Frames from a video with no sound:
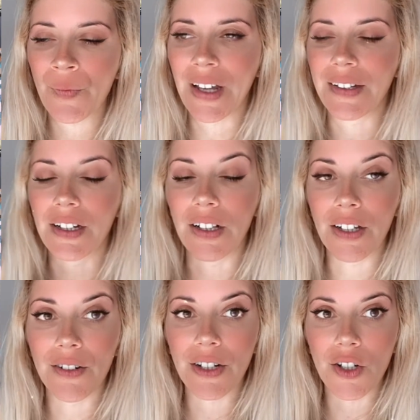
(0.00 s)
and
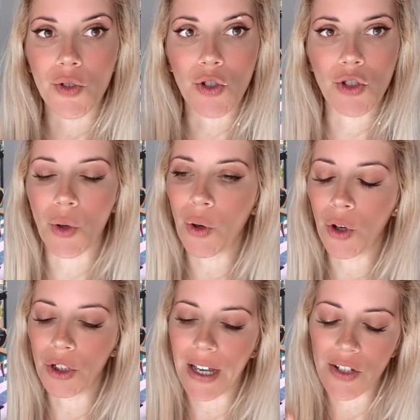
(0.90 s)
clearing your
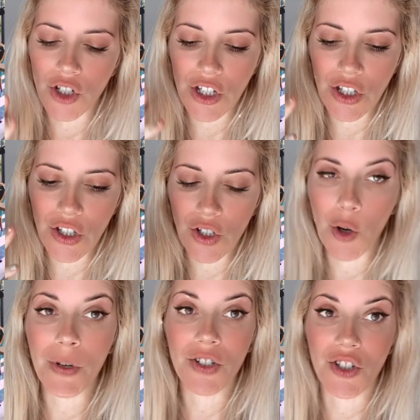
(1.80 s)
soul and just so
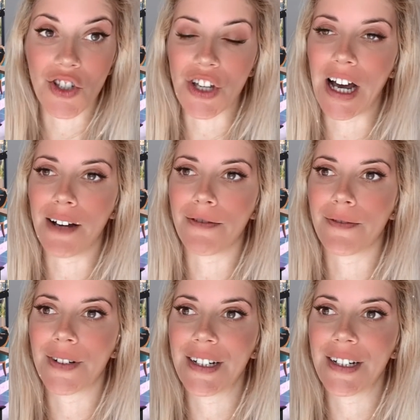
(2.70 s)
much stuff.